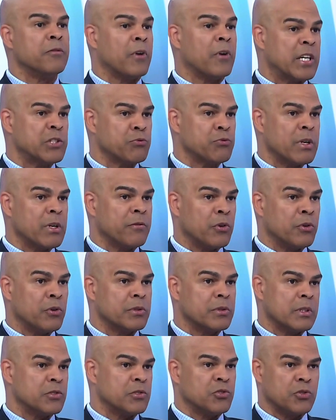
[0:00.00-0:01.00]
advisory
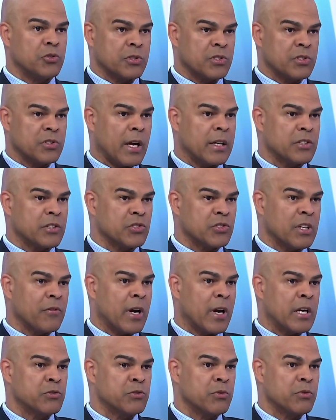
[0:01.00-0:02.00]
vote is just that. It's an
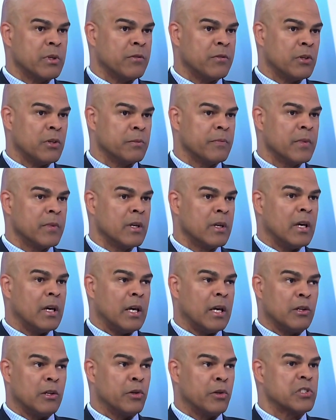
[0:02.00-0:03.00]
advisory vote.
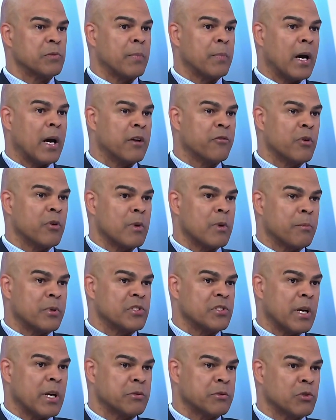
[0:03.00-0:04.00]
It looks bad from a
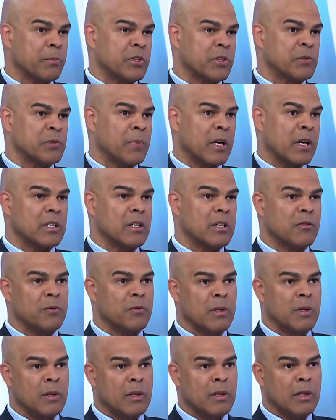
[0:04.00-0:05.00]
perceptual
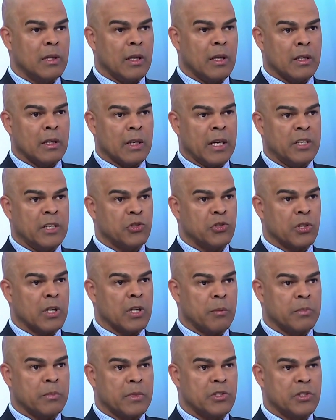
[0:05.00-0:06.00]
perspective. Engaging
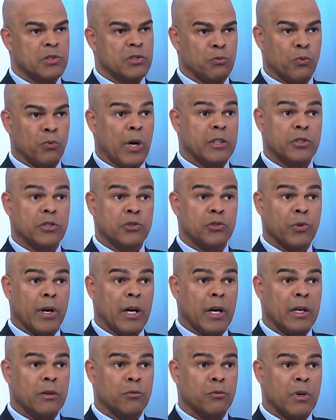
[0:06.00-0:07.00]
companies want to
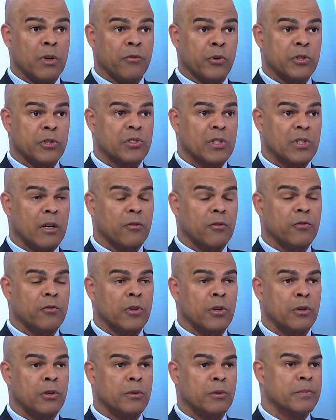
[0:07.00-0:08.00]
try and reverse that
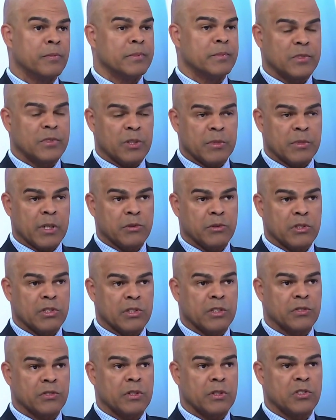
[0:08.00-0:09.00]
flow, sometimes
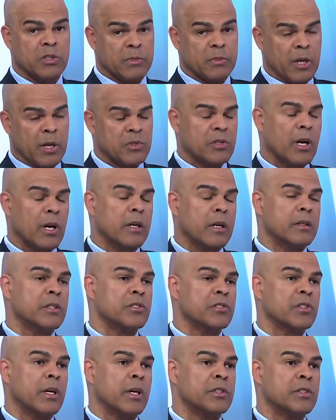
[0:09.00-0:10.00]
successfully, sometimes not in
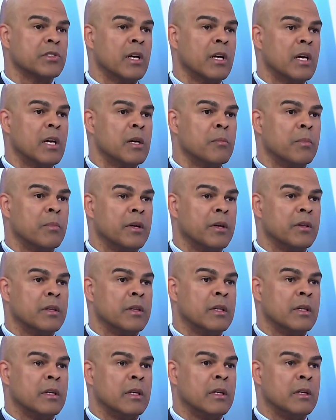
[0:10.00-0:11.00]
this case.
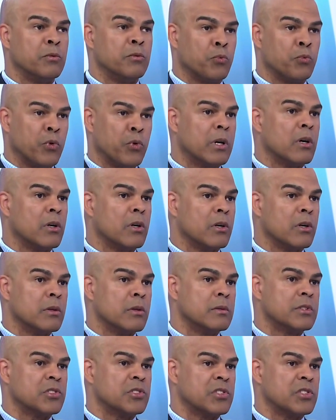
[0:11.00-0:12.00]
But the
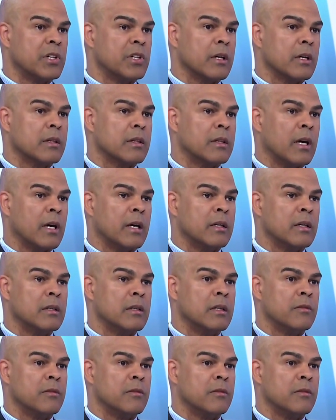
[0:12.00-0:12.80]
real stick that